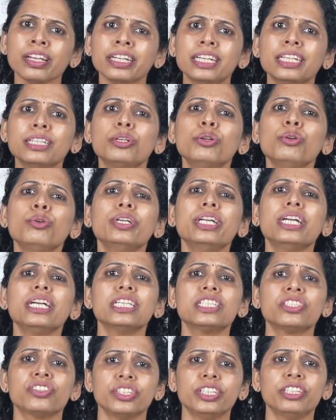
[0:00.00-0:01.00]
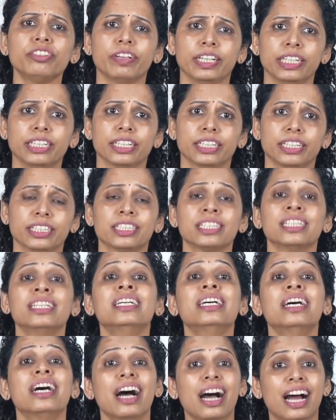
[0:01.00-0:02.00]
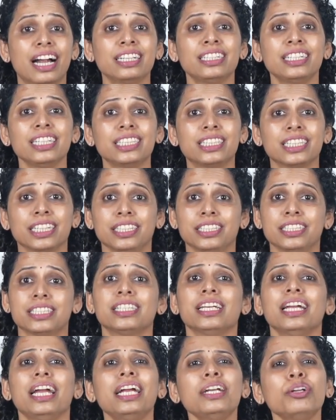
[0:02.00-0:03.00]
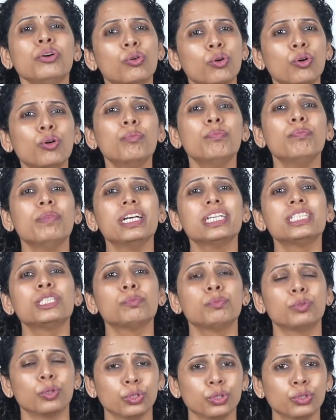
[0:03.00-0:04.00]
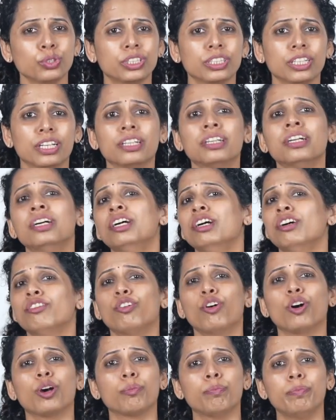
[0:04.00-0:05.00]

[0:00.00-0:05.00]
including street vendors, artisans and home-based producer for